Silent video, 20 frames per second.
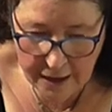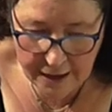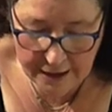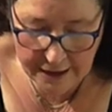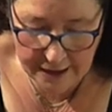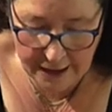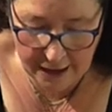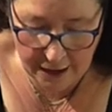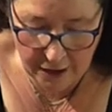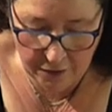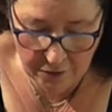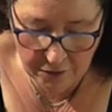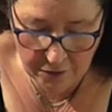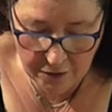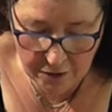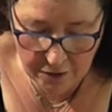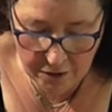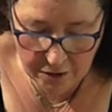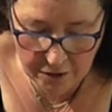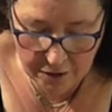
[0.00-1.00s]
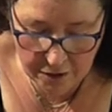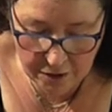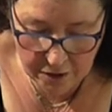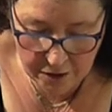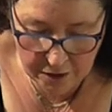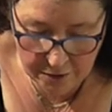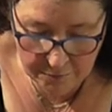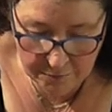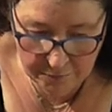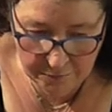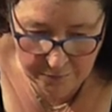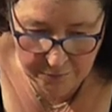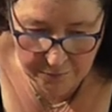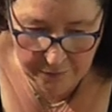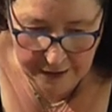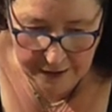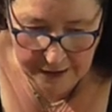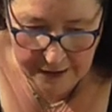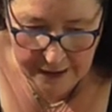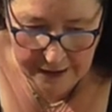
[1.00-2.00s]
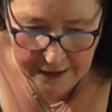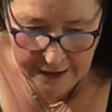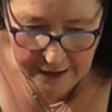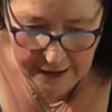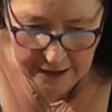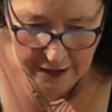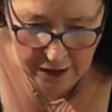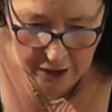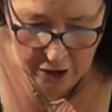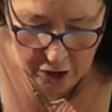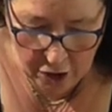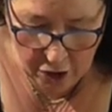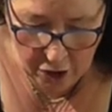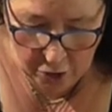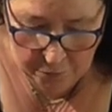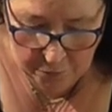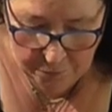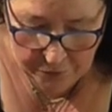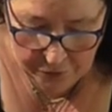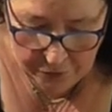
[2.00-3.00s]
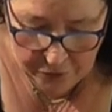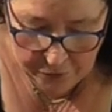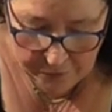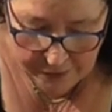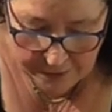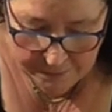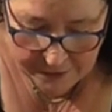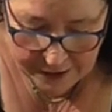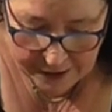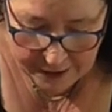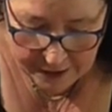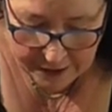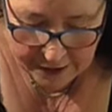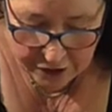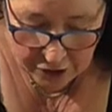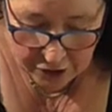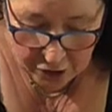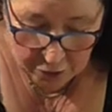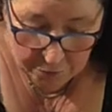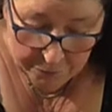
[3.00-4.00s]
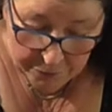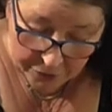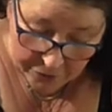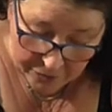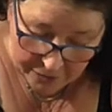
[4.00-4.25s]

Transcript: Now, breathe in, open the rib cage, open.